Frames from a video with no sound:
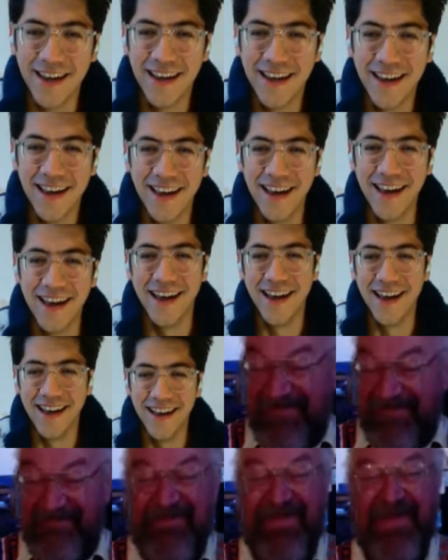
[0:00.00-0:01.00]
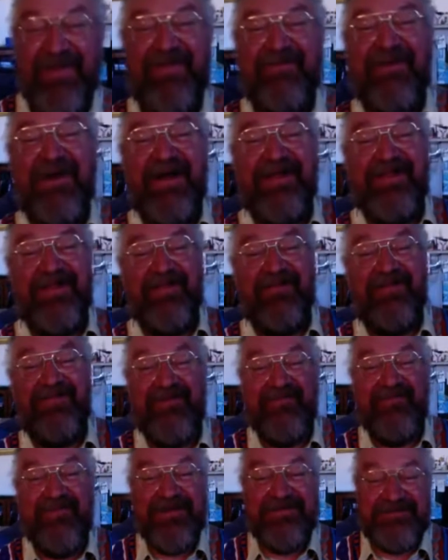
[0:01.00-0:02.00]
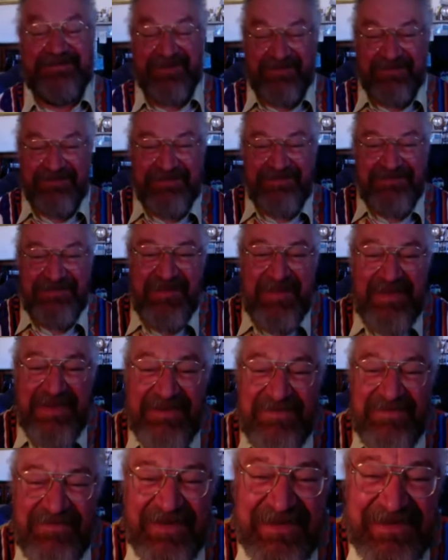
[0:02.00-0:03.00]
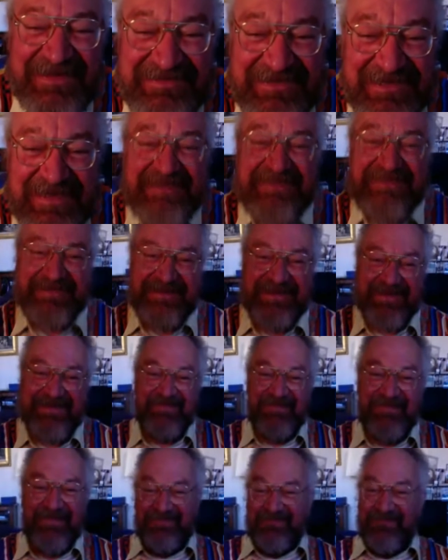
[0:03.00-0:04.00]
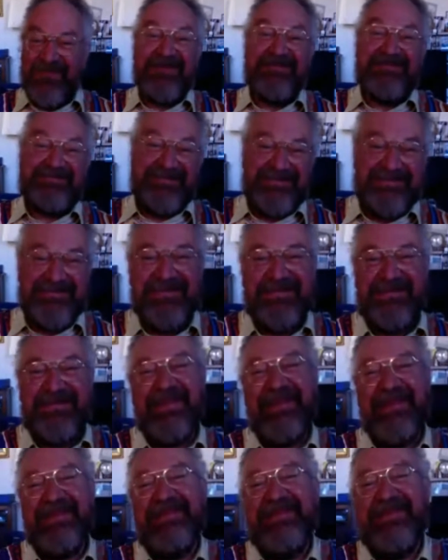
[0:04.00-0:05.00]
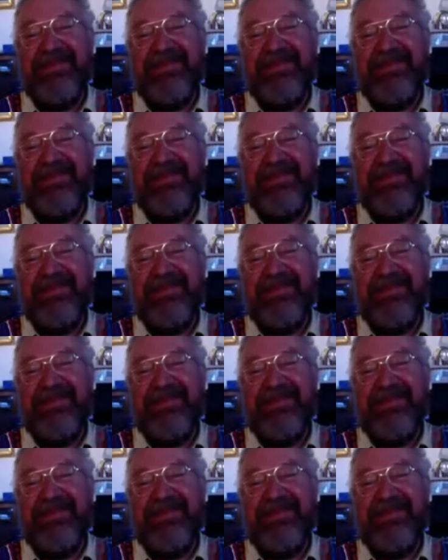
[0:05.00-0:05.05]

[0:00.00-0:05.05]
Hi, very well. I feel most honored to be invited. I'm most honored. Thank you.